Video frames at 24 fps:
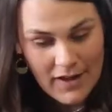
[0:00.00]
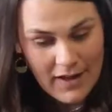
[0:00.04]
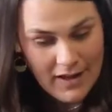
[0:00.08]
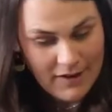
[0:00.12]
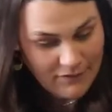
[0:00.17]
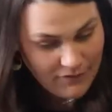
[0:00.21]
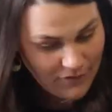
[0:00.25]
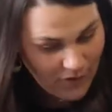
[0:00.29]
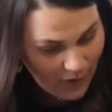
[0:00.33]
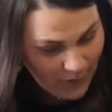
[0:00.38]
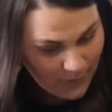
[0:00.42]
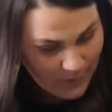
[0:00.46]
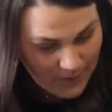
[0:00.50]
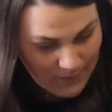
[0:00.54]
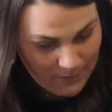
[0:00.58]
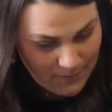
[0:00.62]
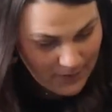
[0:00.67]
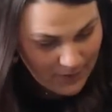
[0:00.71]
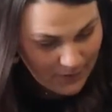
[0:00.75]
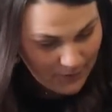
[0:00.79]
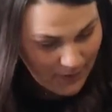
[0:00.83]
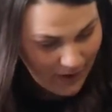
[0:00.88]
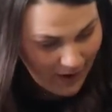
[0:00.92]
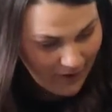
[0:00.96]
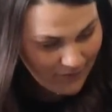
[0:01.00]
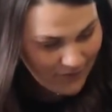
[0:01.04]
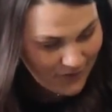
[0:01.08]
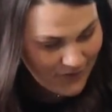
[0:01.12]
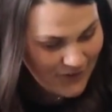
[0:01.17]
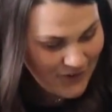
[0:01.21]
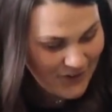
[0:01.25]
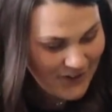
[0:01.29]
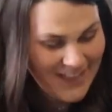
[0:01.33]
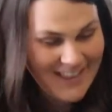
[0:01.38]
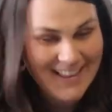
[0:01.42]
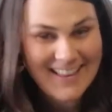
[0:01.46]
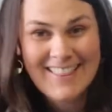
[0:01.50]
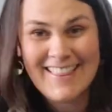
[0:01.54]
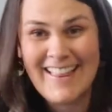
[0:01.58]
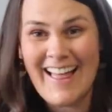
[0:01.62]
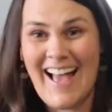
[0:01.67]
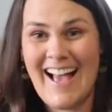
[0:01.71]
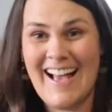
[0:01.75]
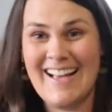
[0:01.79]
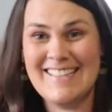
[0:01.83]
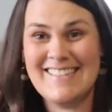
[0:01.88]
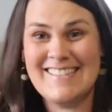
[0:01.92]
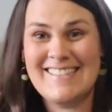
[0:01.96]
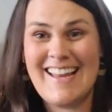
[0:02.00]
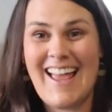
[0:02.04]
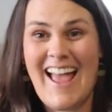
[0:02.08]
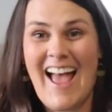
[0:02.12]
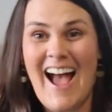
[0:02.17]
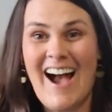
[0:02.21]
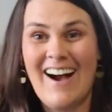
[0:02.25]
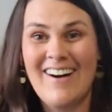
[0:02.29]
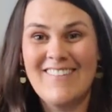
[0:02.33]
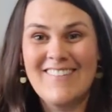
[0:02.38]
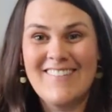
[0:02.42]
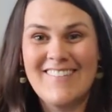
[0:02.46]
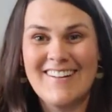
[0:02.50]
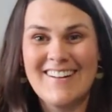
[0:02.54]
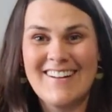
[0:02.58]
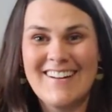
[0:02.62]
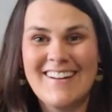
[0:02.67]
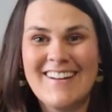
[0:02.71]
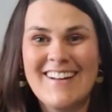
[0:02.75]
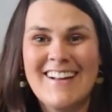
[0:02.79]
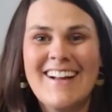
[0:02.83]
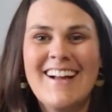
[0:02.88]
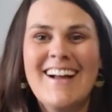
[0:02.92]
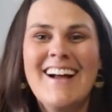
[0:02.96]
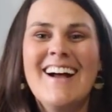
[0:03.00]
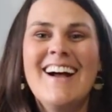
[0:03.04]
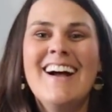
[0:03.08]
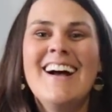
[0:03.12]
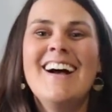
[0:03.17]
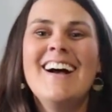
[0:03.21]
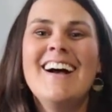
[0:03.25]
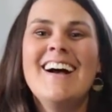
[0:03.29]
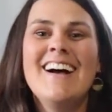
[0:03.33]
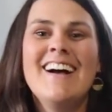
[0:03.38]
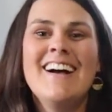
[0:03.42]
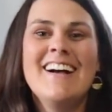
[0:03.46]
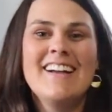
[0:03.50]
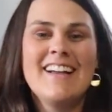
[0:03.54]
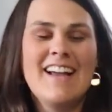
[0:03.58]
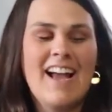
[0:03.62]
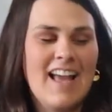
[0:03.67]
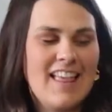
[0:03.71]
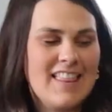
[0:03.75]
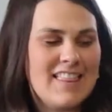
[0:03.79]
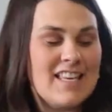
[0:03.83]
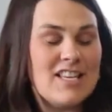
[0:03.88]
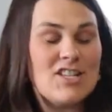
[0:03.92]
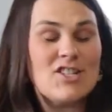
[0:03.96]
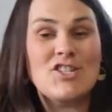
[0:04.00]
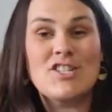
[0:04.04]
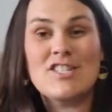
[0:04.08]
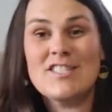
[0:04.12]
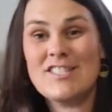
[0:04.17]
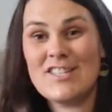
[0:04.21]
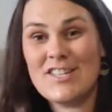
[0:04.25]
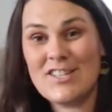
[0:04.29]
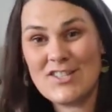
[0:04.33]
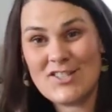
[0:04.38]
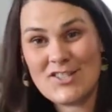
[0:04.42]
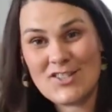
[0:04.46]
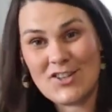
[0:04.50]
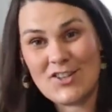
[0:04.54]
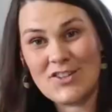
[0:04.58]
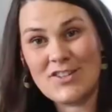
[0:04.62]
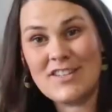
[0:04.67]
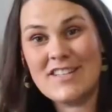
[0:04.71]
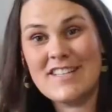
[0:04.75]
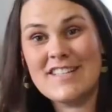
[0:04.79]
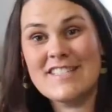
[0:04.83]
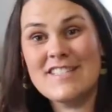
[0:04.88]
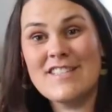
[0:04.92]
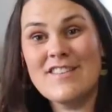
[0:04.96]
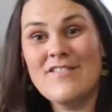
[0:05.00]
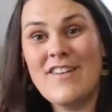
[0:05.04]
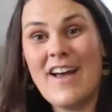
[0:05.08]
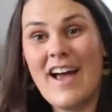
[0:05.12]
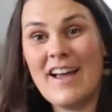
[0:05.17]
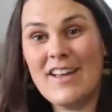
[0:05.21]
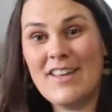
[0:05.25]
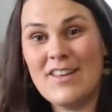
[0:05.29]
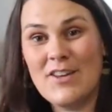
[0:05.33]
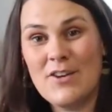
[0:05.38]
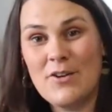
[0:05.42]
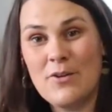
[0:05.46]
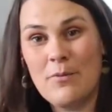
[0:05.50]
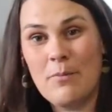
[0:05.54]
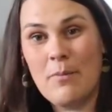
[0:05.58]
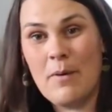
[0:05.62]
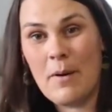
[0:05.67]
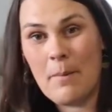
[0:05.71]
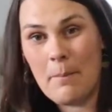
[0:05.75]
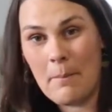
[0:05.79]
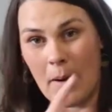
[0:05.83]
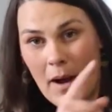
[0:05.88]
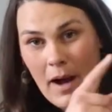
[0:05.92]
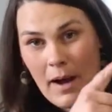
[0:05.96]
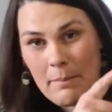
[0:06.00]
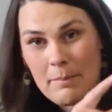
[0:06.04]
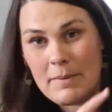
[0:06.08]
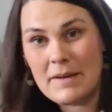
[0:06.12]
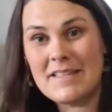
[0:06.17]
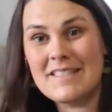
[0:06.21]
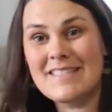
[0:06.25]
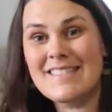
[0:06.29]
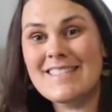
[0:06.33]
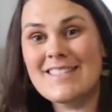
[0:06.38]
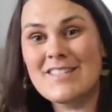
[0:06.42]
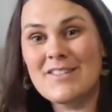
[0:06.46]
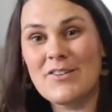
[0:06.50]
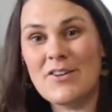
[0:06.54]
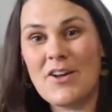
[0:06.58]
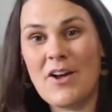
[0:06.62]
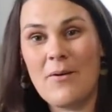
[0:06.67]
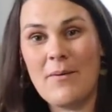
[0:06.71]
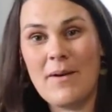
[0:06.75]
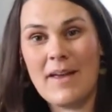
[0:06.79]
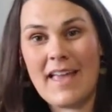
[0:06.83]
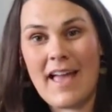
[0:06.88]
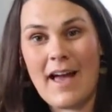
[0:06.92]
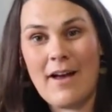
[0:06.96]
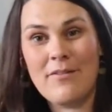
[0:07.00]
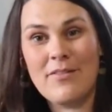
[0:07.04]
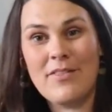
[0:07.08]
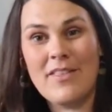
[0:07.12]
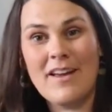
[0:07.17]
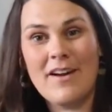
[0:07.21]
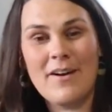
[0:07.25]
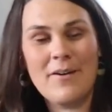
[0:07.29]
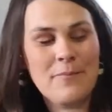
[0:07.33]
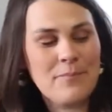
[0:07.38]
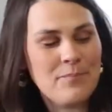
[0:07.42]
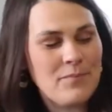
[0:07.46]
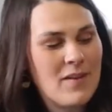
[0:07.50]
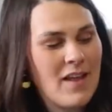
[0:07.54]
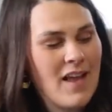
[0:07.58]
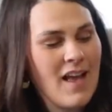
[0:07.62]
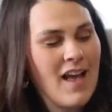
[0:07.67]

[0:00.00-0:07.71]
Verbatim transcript: and following me around for the last hour. I think she's concerned because the vacuum mop is still going out there.